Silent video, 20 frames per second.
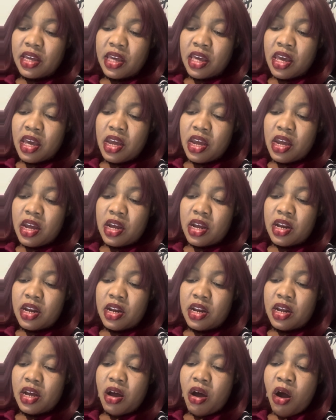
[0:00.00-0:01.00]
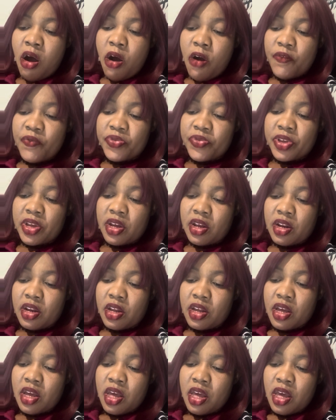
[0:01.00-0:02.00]
and
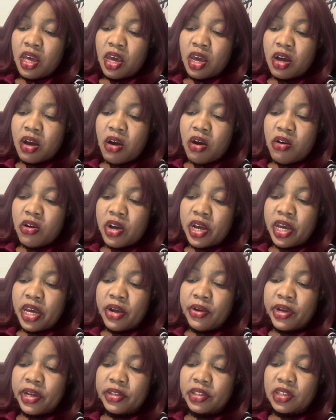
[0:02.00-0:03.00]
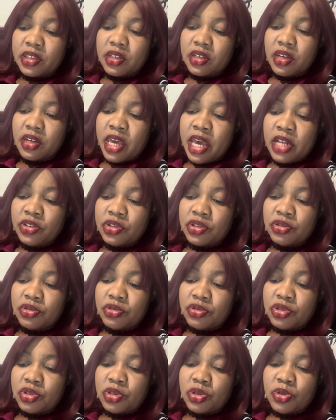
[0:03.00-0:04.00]
often incoherent
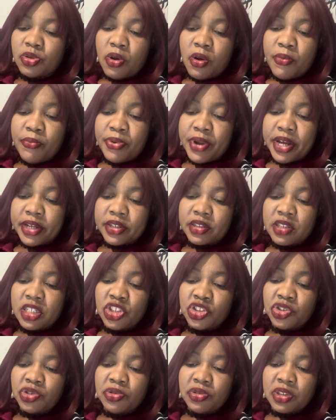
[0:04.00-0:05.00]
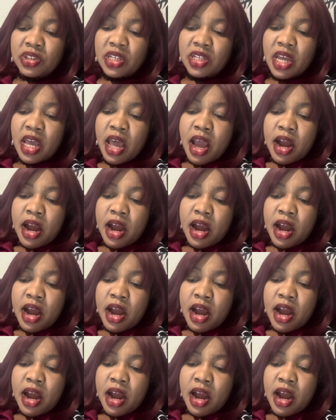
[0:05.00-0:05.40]
answers to complex issues.